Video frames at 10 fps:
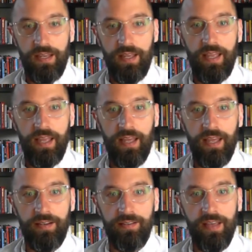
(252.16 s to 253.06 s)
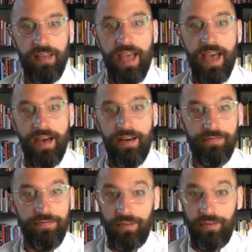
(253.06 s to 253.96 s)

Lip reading: And they have